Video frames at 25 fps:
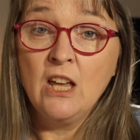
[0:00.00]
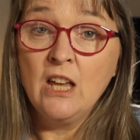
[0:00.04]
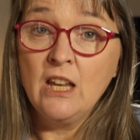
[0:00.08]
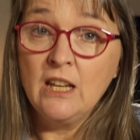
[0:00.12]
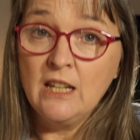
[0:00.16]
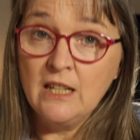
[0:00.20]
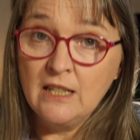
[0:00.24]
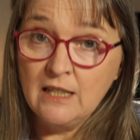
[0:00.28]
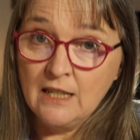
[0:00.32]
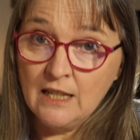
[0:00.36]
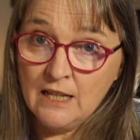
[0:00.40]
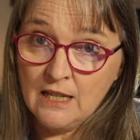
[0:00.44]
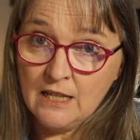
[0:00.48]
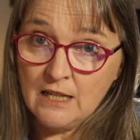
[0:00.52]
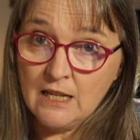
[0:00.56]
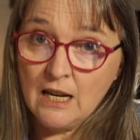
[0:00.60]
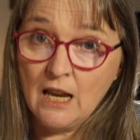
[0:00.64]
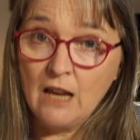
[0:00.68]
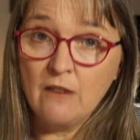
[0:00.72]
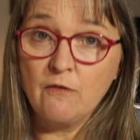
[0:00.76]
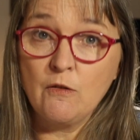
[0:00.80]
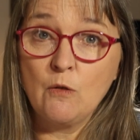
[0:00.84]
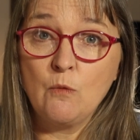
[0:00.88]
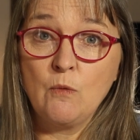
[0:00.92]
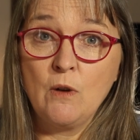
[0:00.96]
You need to
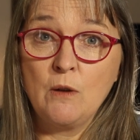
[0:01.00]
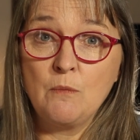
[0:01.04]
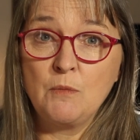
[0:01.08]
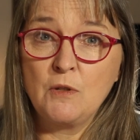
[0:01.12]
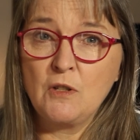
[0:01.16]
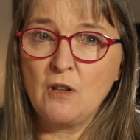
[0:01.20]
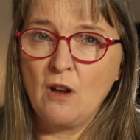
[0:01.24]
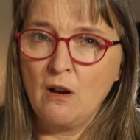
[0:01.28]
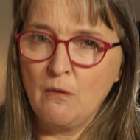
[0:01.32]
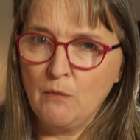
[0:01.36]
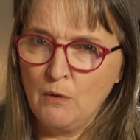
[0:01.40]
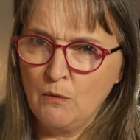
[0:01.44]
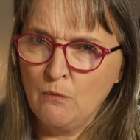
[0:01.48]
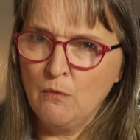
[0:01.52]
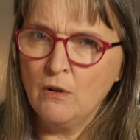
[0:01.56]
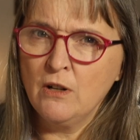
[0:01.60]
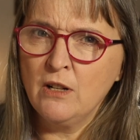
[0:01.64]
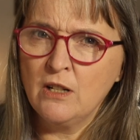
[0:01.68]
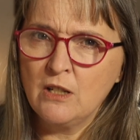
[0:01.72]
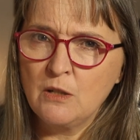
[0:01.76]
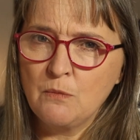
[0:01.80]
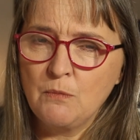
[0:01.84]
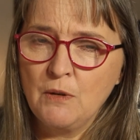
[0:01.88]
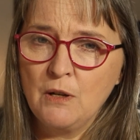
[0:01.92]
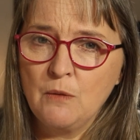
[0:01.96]
have a website. We want
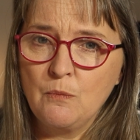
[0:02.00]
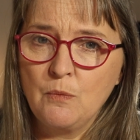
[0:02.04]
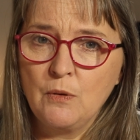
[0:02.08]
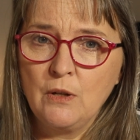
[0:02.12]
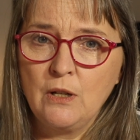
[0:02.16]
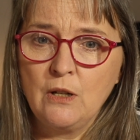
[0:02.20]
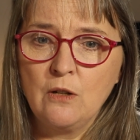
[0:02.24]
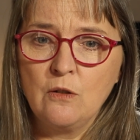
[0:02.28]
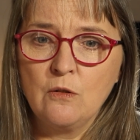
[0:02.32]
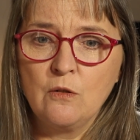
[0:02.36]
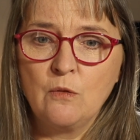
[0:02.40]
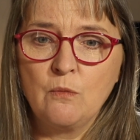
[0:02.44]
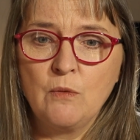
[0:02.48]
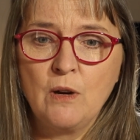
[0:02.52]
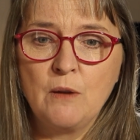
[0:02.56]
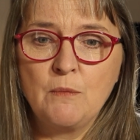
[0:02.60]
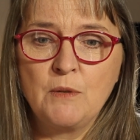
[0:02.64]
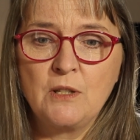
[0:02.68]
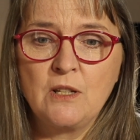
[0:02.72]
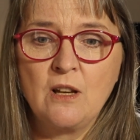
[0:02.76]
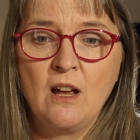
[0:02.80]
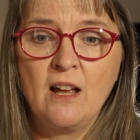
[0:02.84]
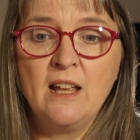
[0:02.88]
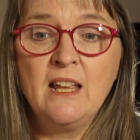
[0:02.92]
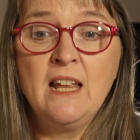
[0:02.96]
it to be a pretty good
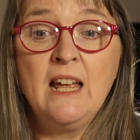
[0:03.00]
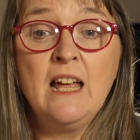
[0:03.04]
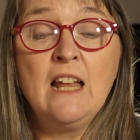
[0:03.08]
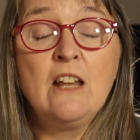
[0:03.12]
website.